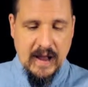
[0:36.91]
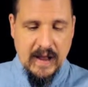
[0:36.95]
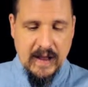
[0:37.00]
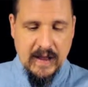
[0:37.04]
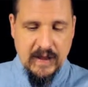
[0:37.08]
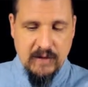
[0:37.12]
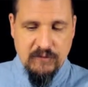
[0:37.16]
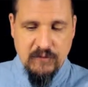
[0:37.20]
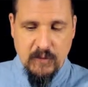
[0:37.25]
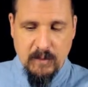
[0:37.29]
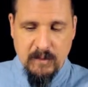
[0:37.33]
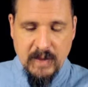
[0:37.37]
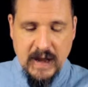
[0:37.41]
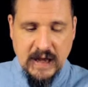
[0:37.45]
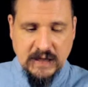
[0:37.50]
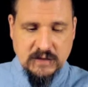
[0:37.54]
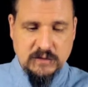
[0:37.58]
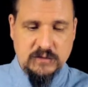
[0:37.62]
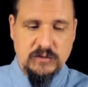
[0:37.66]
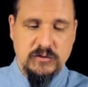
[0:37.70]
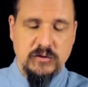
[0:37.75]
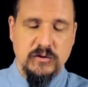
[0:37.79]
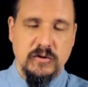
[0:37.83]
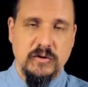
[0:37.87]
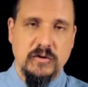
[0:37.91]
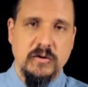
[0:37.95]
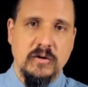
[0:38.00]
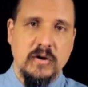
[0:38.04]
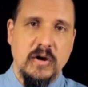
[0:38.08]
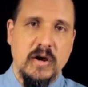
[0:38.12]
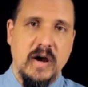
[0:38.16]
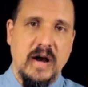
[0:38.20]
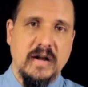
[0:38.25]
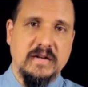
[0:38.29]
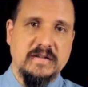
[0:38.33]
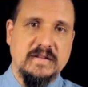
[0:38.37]
if a master
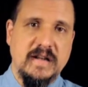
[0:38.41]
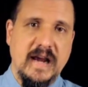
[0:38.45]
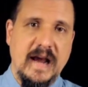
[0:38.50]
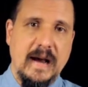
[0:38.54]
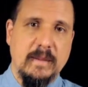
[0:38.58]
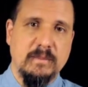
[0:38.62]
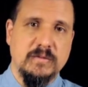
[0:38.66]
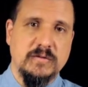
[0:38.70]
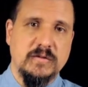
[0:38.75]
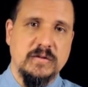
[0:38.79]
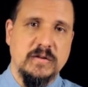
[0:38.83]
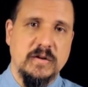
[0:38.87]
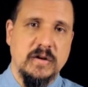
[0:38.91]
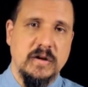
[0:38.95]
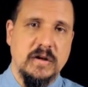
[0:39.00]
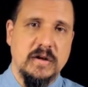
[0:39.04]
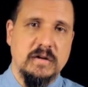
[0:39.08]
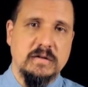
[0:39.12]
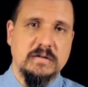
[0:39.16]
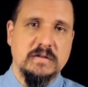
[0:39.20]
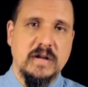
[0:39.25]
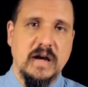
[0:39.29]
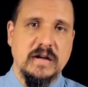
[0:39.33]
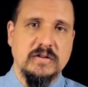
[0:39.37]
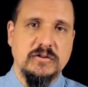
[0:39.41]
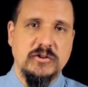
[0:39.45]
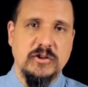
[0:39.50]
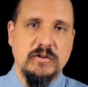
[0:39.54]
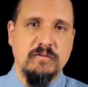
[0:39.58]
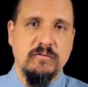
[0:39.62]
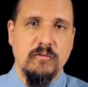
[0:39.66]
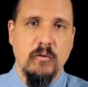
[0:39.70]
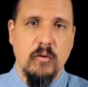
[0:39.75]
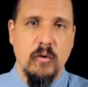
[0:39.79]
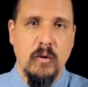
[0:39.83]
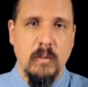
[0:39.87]
adapts his Tai Chi
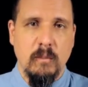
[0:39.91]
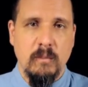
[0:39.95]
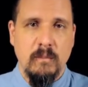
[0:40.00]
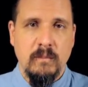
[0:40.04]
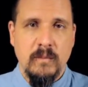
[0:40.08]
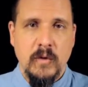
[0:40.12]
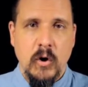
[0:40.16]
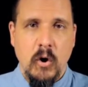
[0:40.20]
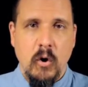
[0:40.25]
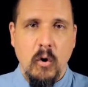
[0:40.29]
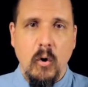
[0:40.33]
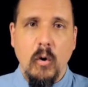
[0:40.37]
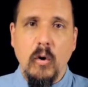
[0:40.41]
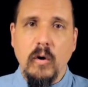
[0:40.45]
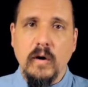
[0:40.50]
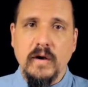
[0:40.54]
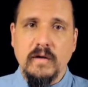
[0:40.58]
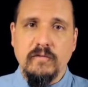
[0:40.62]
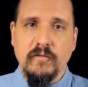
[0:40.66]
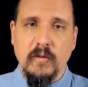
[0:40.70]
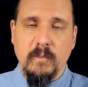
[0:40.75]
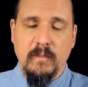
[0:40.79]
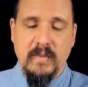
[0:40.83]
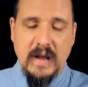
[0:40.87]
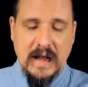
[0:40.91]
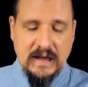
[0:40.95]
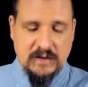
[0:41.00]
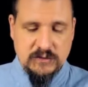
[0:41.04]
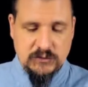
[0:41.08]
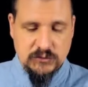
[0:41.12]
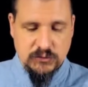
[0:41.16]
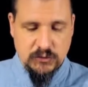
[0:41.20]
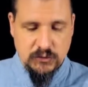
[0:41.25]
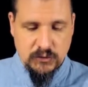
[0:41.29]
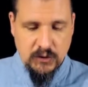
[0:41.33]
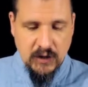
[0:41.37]
form, or if a
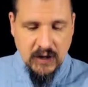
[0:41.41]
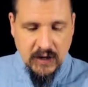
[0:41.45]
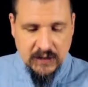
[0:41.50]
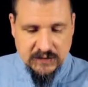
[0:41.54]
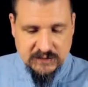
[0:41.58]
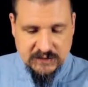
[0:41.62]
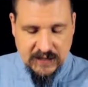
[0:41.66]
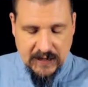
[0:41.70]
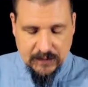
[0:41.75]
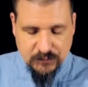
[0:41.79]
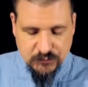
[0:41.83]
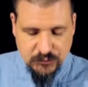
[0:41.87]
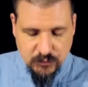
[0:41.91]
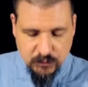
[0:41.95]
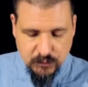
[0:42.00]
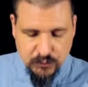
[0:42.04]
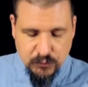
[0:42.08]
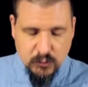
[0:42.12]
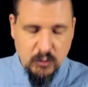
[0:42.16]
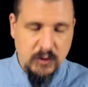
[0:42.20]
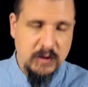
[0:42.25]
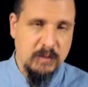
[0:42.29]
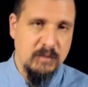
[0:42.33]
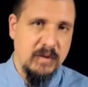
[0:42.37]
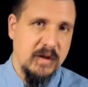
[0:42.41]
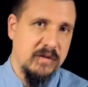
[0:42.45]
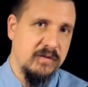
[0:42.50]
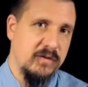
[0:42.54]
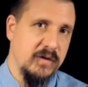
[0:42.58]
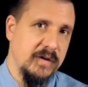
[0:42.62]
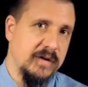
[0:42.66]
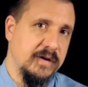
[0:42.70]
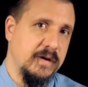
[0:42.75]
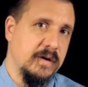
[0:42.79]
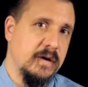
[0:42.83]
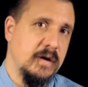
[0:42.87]
master adapts a brewing
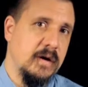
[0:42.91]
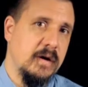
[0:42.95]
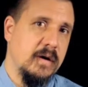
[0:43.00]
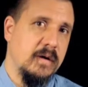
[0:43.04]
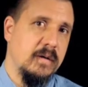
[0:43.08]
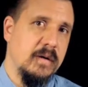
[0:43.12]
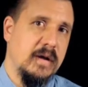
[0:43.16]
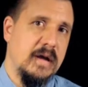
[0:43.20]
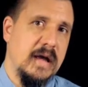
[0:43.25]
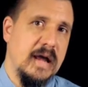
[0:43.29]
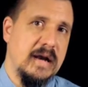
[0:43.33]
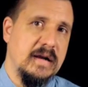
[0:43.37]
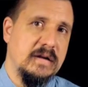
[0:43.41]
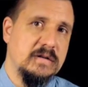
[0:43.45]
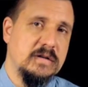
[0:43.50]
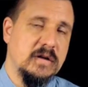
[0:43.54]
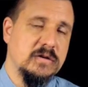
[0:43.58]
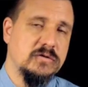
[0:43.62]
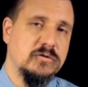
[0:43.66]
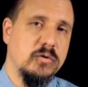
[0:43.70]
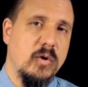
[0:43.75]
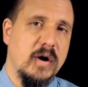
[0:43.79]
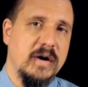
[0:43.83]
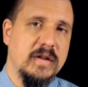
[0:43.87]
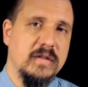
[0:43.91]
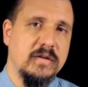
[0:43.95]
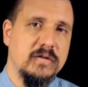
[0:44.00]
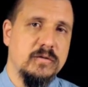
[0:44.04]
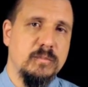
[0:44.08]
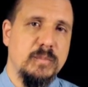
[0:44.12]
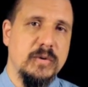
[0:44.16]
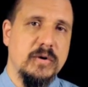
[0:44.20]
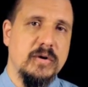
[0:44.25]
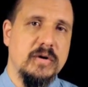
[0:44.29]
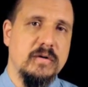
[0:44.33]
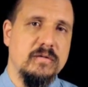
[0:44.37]
method, and he does so out of the
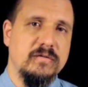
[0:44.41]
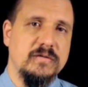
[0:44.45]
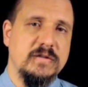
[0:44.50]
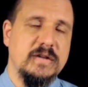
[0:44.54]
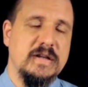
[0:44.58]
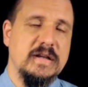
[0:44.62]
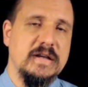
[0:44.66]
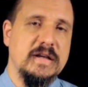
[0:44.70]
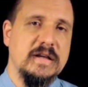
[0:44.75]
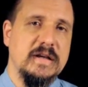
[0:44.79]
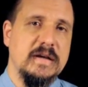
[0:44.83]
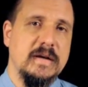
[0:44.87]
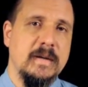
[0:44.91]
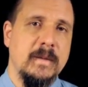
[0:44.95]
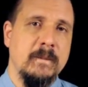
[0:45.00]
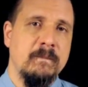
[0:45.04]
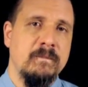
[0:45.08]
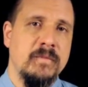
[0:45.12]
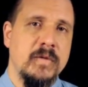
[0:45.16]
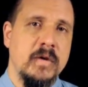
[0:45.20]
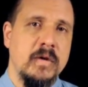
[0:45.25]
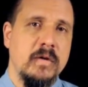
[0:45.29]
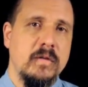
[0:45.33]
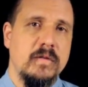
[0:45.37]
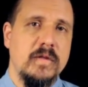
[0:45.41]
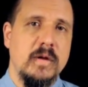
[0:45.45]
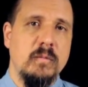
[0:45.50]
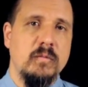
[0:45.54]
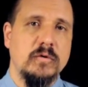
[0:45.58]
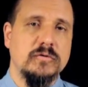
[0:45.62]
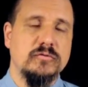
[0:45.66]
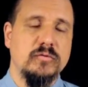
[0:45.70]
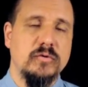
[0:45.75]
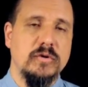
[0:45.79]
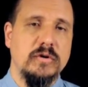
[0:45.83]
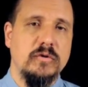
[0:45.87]
spirit of tea, then
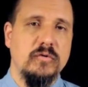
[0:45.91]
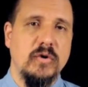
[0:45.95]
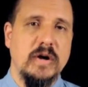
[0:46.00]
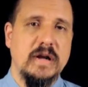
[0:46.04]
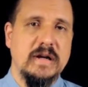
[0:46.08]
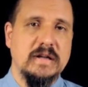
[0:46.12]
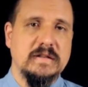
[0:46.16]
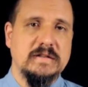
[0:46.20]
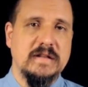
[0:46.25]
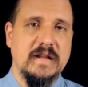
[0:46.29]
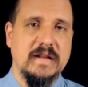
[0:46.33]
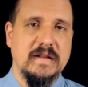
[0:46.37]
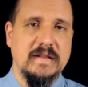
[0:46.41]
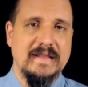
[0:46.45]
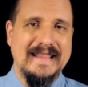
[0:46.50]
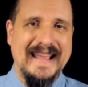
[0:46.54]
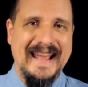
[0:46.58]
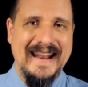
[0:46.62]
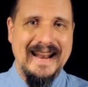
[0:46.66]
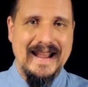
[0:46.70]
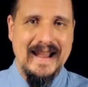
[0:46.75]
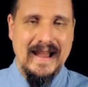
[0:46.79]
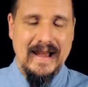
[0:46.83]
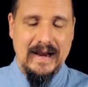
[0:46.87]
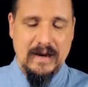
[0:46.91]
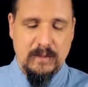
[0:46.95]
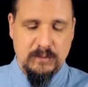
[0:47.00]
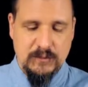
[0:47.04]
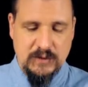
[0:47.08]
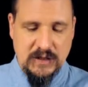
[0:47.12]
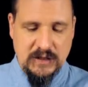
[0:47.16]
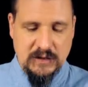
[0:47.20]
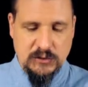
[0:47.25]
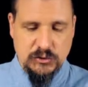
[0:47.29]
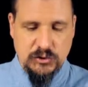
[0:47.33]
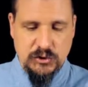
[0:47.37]
what's really great is that that
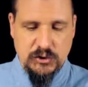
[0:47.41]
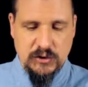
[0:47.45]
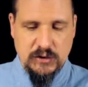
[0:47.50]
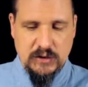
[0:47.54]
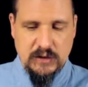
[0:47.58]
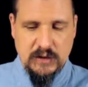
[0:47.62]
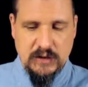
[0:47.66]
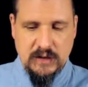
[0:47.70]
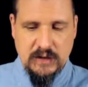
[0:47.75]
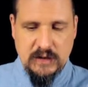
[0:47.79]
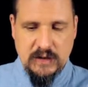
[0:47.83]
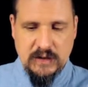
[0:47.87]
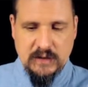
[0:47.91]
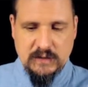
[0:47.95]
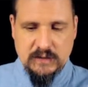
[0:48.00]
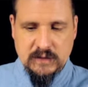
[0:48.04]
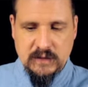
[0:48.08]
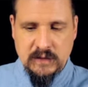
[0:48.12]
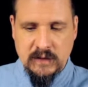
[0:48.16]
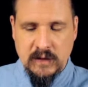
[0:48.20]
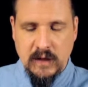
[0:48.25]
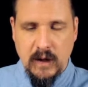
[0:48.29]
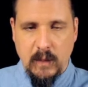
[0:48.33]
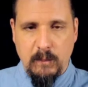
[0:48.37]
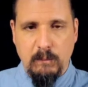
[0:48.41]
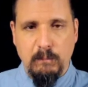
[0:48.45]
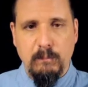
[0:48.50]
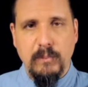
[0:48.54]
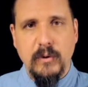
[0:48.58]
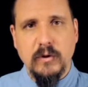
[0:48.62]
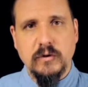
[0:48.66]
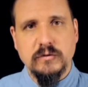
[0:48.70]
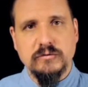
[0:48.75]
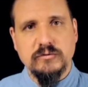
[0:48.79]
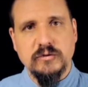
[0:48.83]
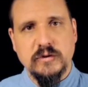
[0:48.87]
adaptation isn't a
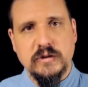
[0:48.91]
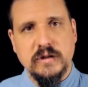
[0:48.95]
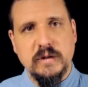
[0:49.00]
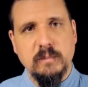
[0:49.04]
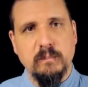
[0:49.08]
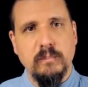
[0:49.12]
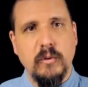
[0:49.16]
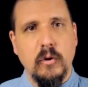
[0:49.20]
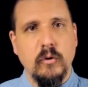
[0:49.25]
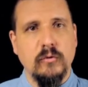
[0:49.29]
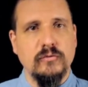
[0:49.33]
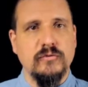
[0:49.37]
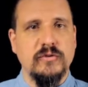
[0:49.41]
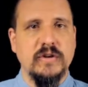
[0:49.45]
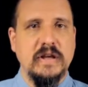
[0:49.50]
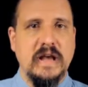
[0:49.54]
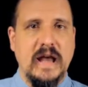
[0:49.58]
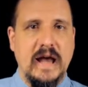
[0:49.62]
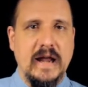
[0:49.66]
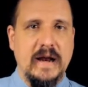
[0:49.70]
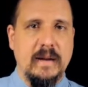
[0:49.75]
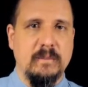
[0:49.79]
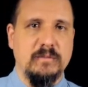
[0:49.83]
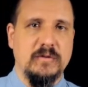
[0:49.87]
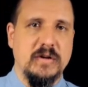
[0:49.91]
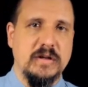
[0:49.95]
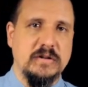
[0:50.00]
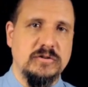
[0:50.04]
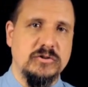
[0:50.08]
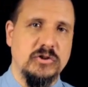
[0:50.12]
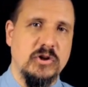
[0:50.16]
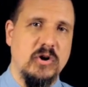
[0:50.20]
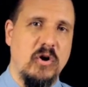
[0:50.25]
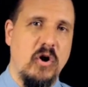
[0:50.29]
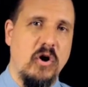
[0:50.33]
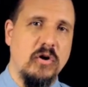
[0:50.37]
person imposing
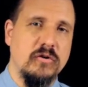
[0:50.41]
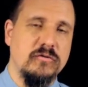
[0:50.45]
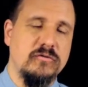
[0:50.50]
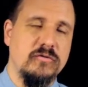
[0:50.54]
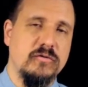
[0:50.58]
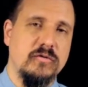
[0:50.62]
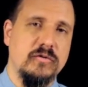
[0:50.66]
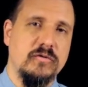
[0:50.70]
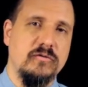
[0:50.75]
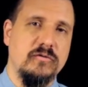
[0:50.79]
adaptation onto the